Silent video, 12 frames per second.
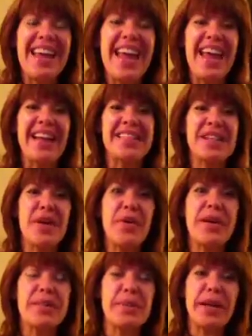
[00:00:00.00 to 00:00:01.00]
And it's
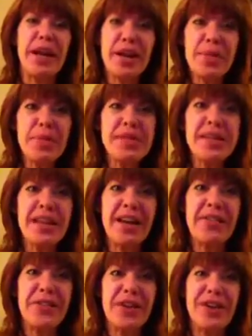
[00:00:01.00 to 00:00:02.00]
always 100%
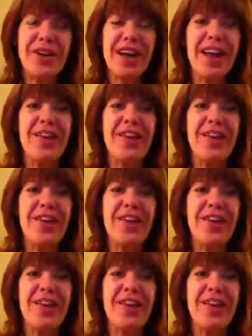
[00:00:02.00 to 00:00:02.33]
effort,